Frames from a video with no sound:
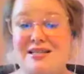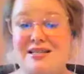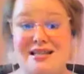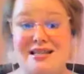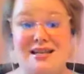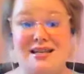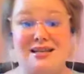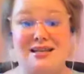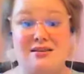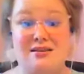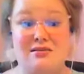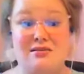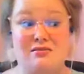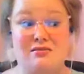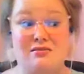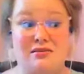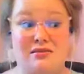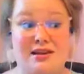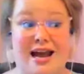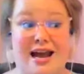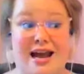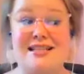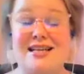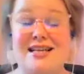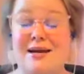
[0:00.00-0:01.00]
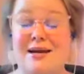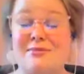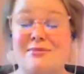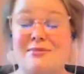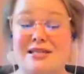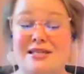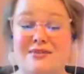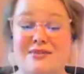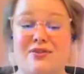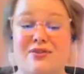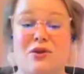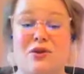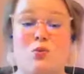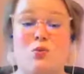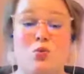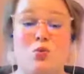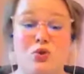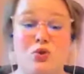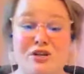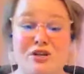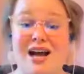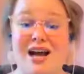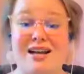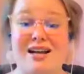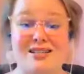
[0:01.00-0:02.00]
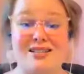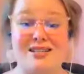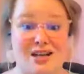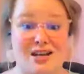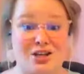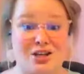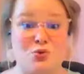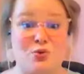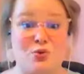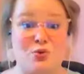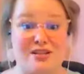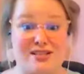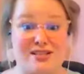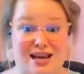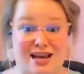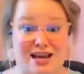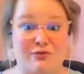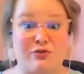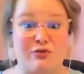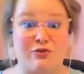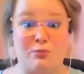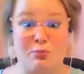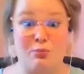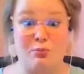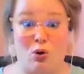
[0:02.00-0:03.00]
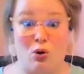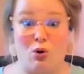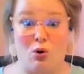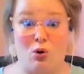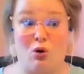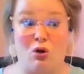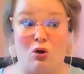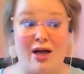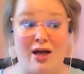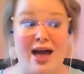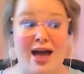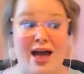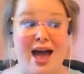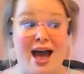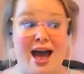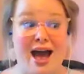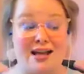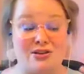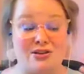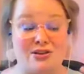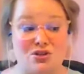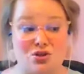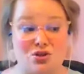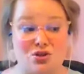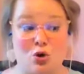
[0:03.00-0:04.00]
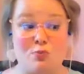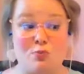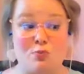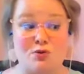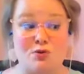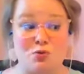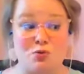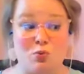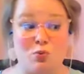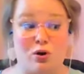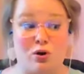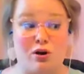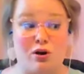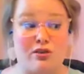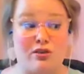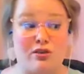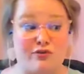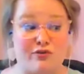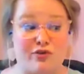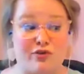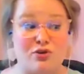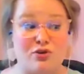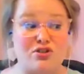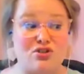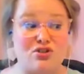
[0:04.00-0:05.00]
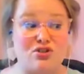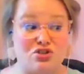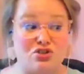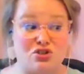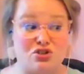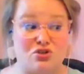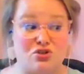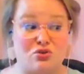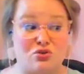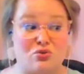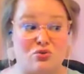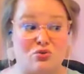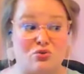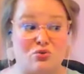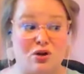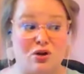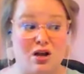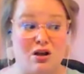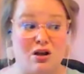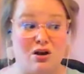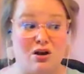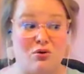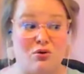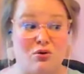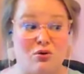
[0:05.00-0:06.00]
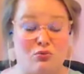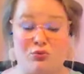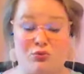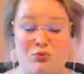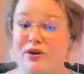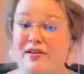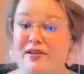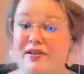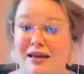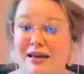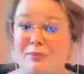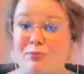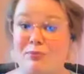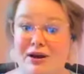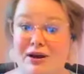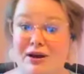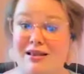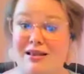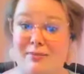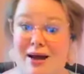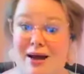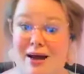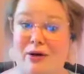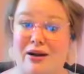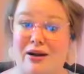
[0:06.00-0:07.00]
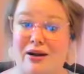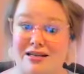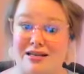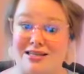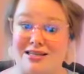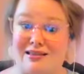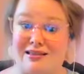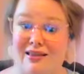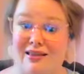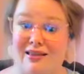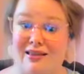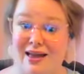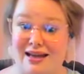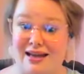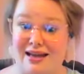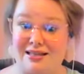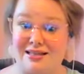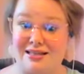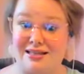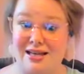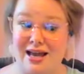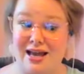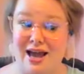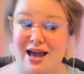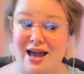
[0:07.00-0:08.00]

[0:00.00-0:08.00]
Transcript: that nighttime TV would not touch with a 10-foot pole, and soaps were the first to really bring them out into the light.